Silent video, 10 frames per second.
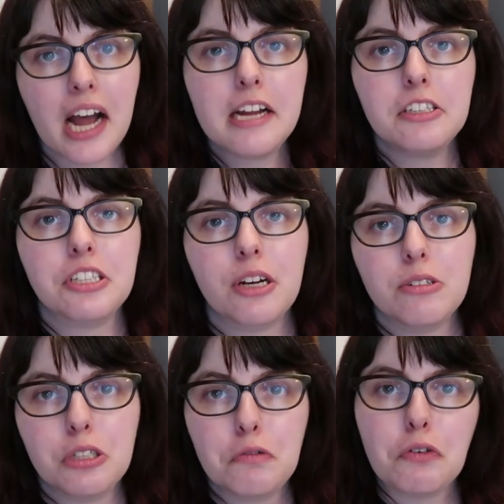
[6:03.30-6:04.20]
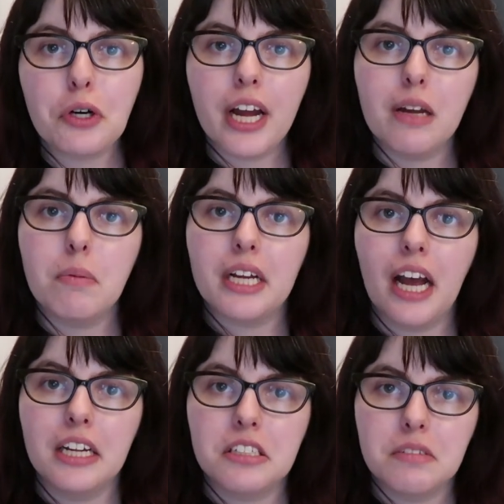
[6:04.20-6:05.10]
I usually go to for a
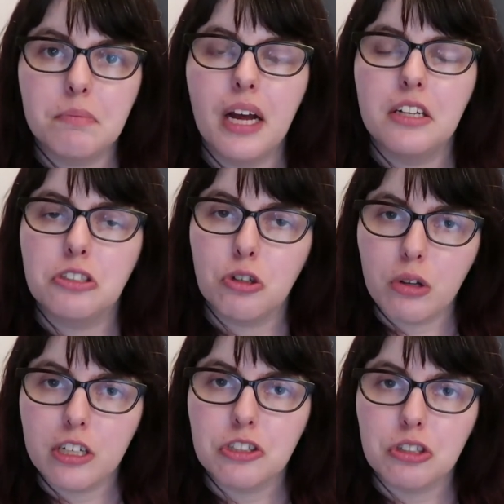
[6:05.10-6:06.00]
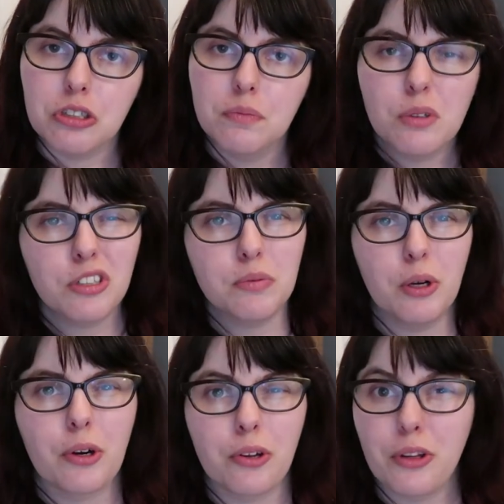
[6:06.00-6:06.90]
baguette and chocolat chaud or some
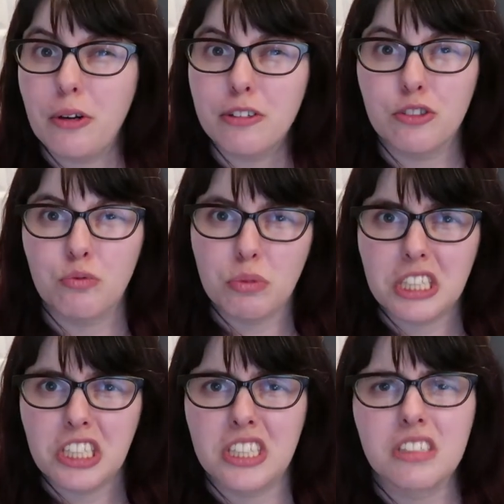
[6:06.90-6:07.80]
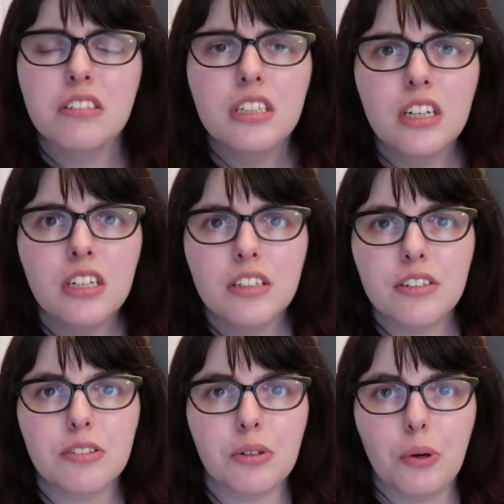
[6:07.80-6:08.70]
yogurt. The yogurt's really good.
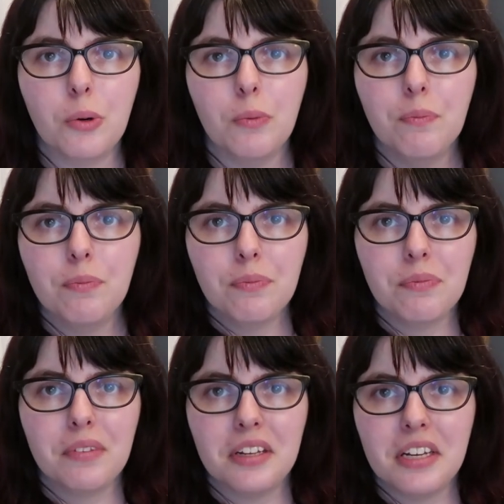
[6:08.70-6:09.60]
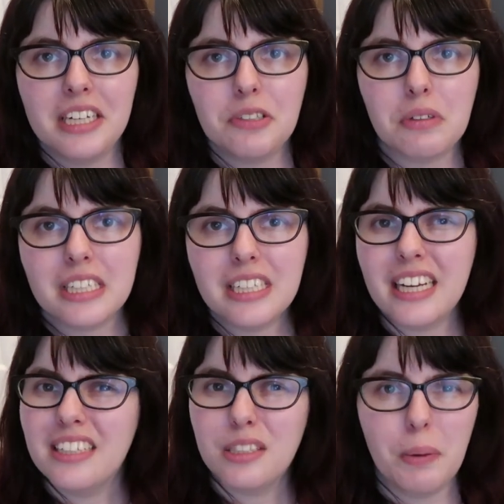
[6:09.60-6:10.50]
So it really,
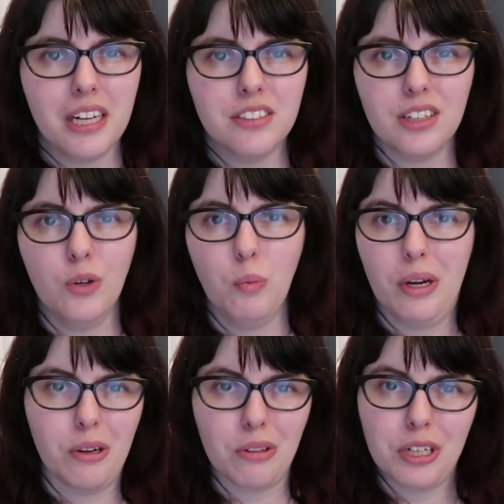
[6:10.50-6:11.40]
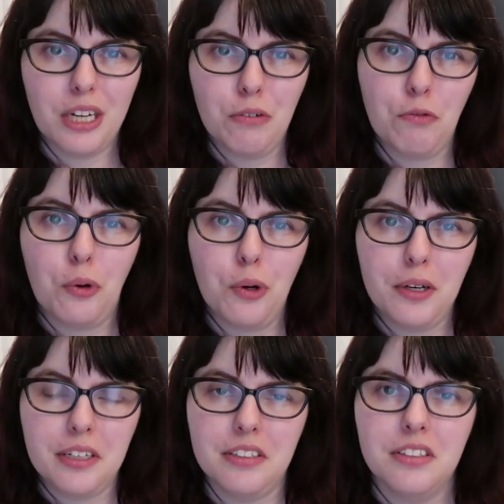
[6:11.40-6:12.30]
again, depends on what you're looking
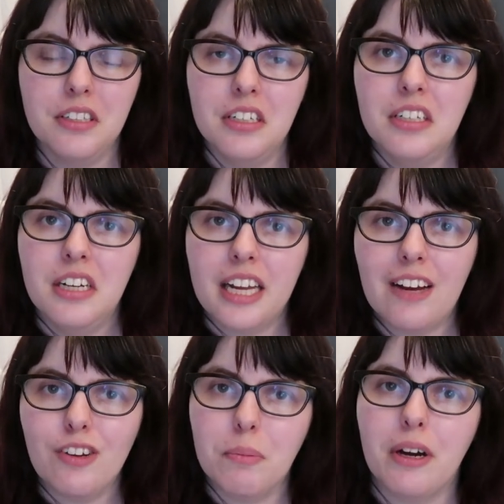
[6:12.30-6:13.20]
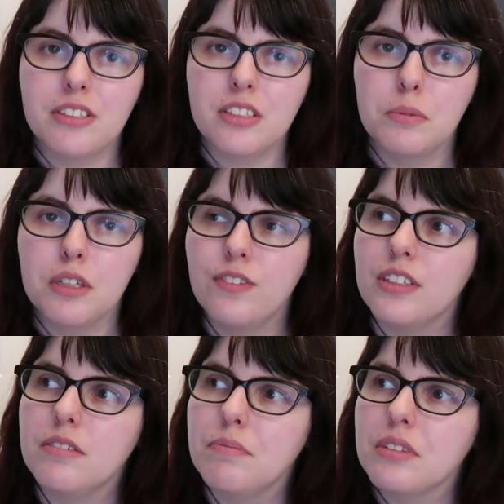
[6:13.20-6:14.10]
for, because Cafe Press is more of
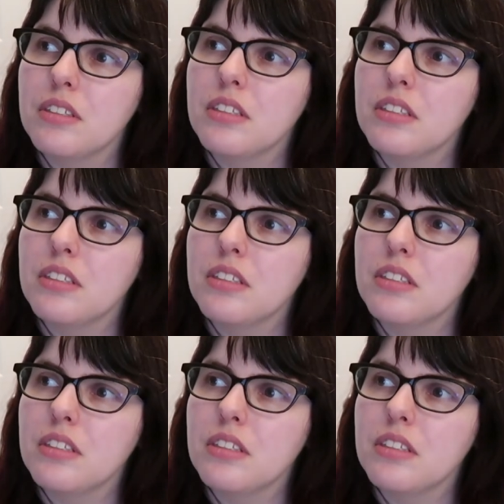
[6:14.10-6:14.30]
a